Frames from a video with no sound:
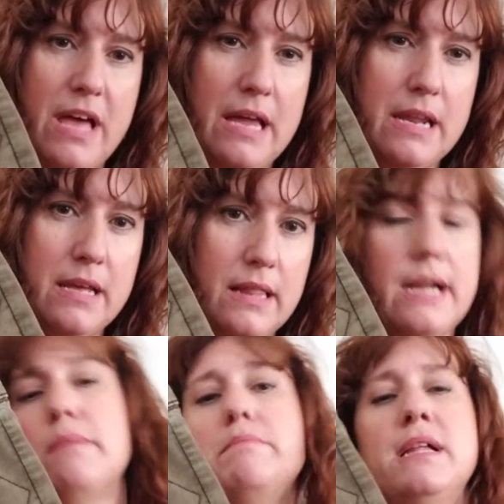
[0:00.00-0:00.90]
any,
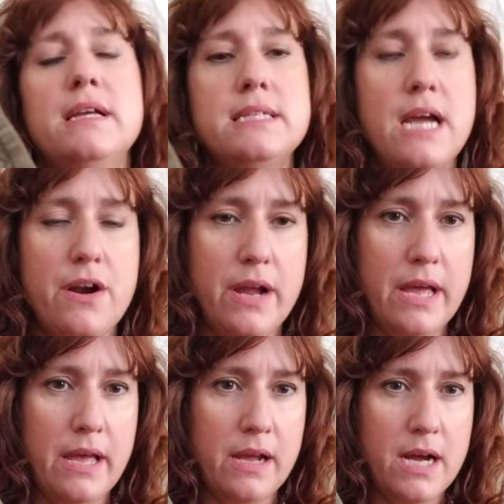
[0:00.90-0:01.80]
like a
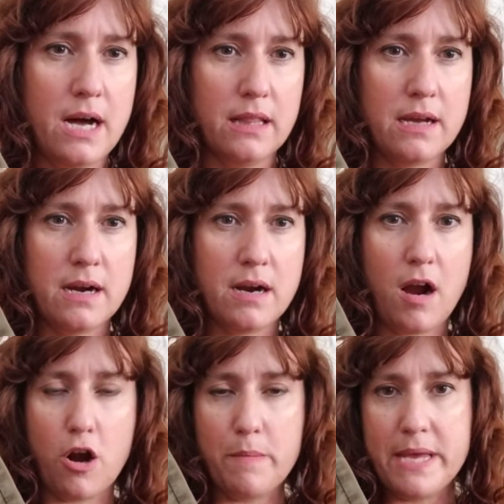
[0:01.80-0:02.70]
military color,
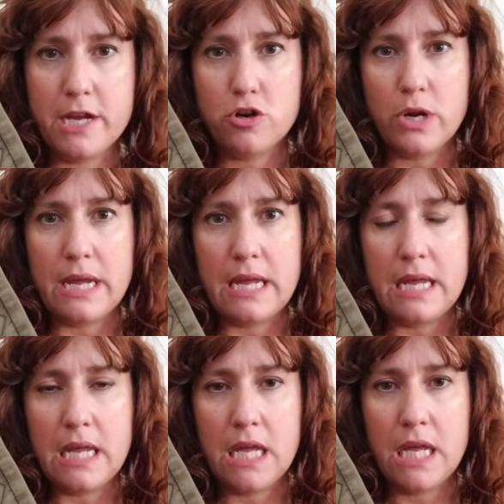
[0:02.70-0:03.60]
army
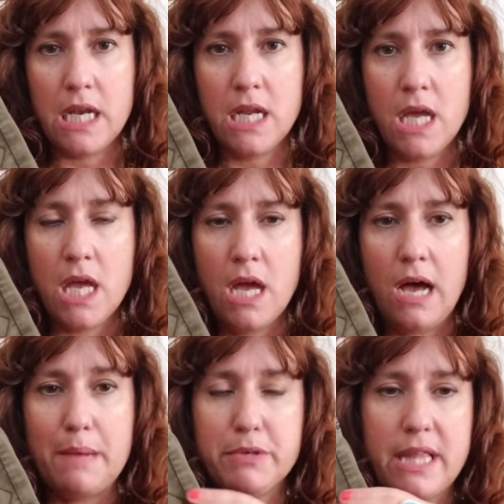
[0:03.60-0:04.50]
green,
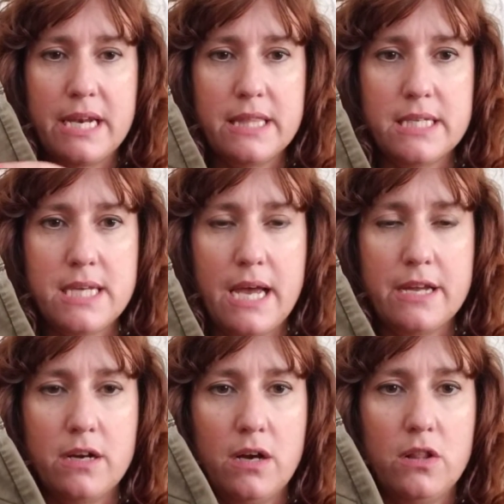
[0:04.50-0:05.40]
I put that in the
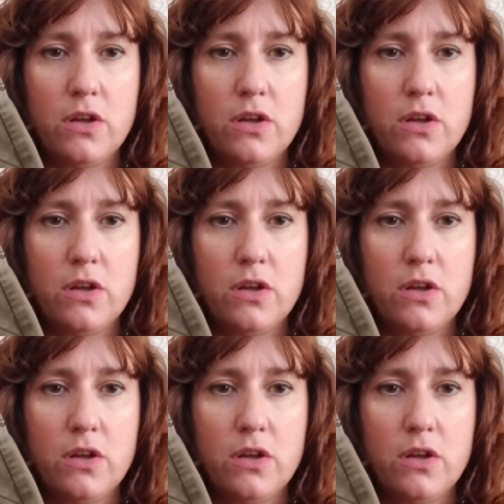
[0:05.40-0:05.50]
title.